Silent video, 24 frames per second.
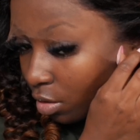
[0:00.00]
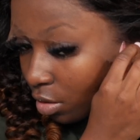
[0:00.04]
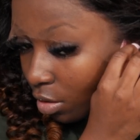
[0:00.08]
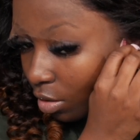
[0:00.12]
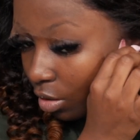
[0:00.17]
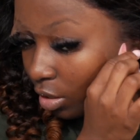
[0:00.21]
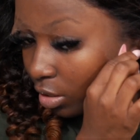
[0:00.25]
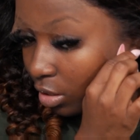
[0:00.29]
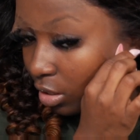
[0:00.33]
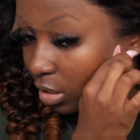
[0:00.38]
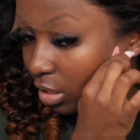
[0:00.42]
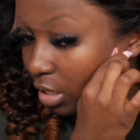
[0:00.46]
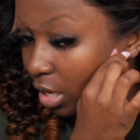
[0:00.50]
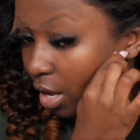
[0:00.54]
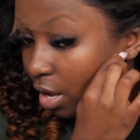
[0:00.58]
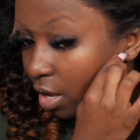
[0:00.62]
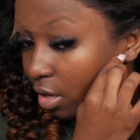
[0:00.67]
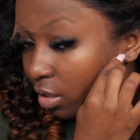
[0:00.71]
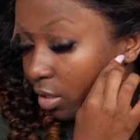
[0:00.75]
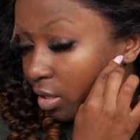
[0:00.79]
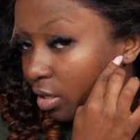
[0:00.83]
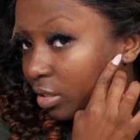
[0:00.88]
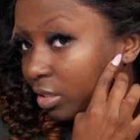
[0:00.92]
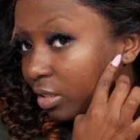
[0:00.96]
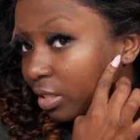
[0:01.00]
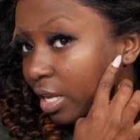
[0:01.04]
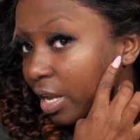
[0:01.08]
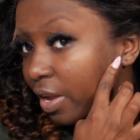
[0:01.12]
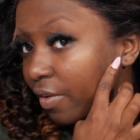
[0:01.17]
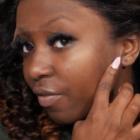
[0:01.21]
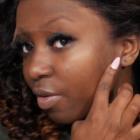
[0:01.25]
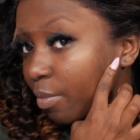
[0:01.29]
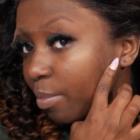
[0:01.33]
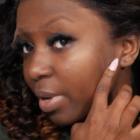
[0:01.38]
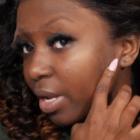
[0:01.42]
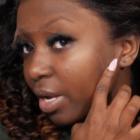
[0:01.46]
this is how it looks like
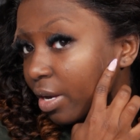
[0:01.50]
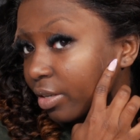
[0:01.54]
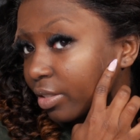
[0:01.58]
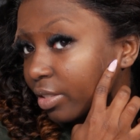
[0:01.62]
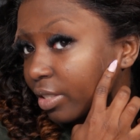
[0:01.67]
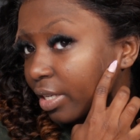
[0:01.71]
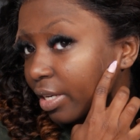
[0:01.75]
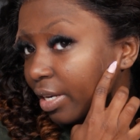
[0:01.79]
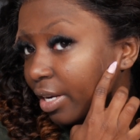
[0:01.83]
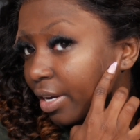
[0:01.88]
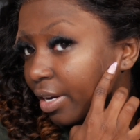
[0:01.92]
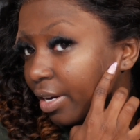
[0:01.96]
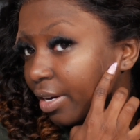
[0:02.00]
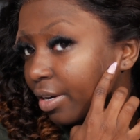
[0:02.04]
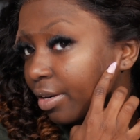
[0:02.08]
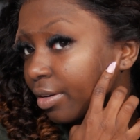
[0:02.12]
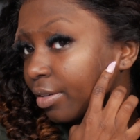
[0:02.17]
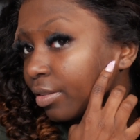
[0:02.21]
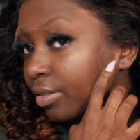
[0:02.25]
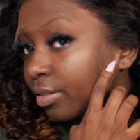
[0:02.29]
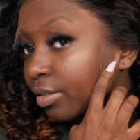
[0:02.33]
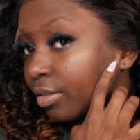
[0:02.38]
from ear to ear.